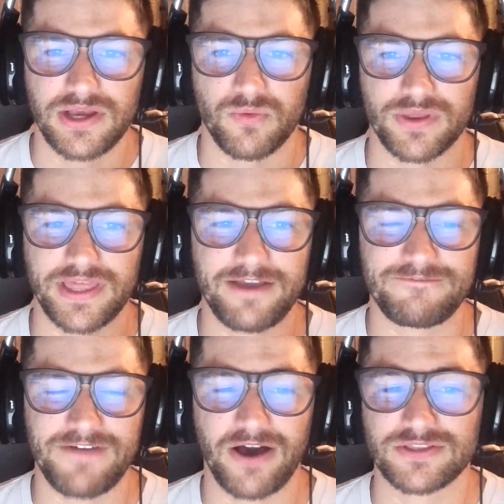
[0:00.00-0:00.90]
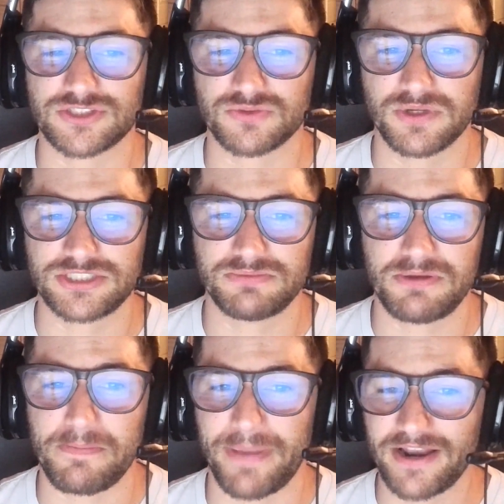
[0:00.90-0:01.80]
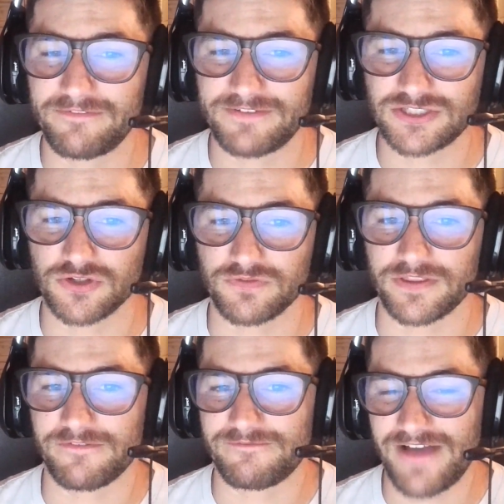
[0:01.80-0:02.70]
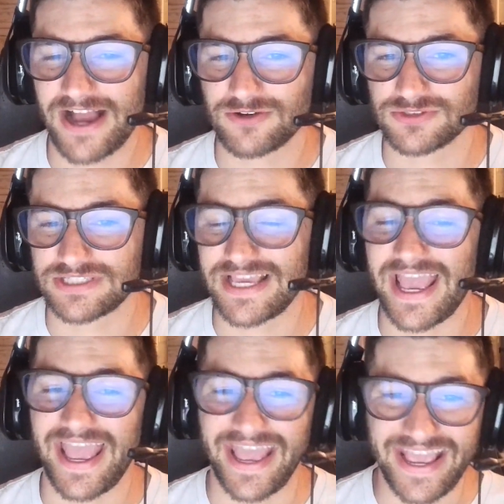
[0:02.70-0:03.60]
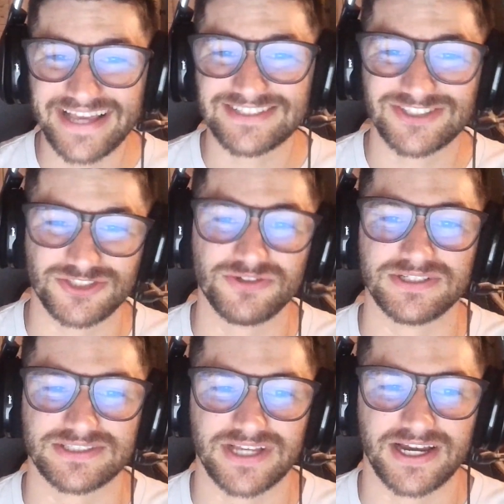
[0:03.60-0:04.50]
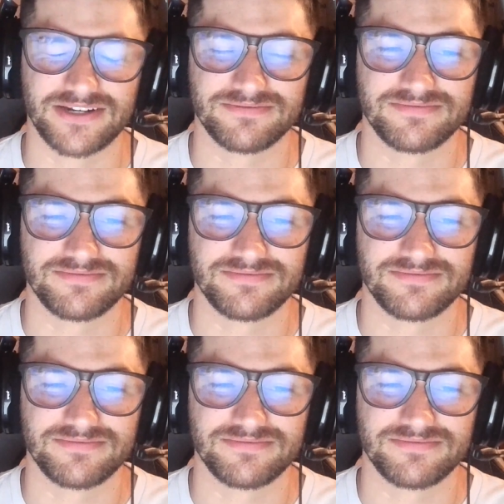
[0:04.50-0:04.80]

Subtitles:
where they have found the switch to be beneficial from the faculty and student side.